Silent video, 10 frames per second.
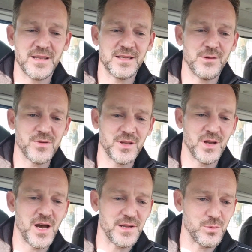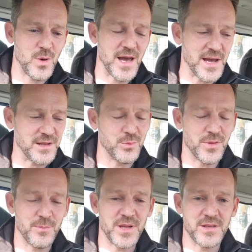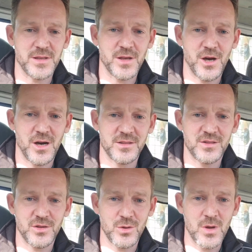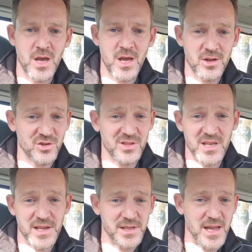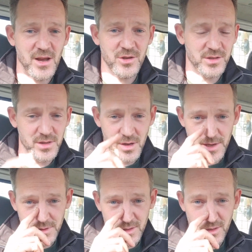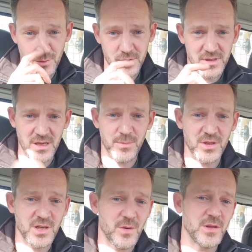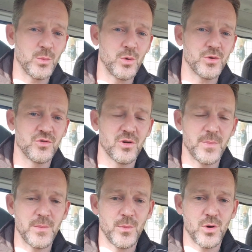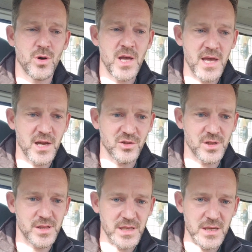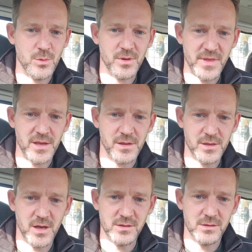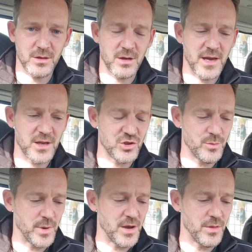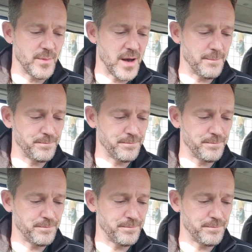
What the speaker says: And it was a nice way, as with the business cards, to just test out your design skills, dip your toe in the water a bit more, and just see what things start to look like as you blow them up.